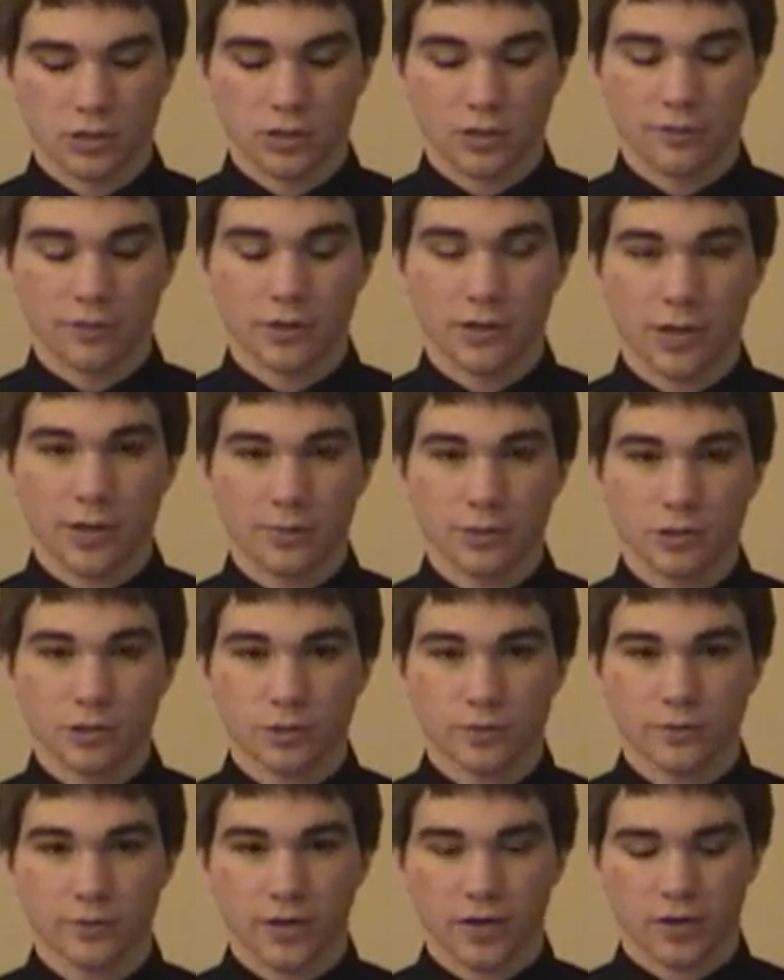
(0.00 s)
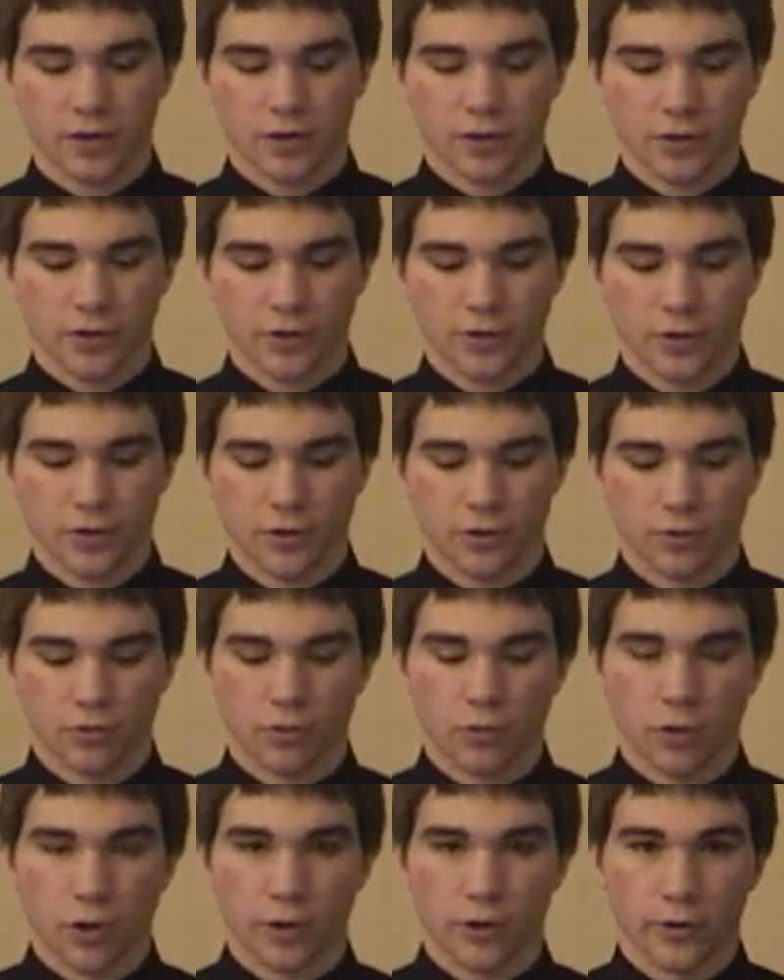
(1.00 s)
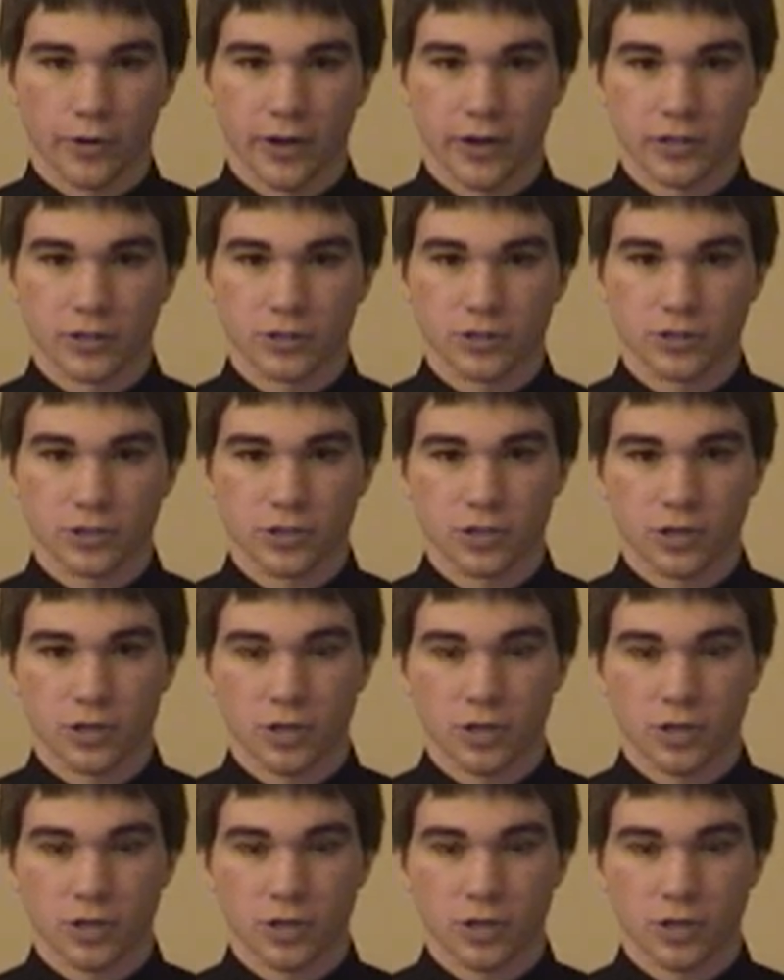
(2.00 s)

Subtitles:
liver damage or failure, roid rage,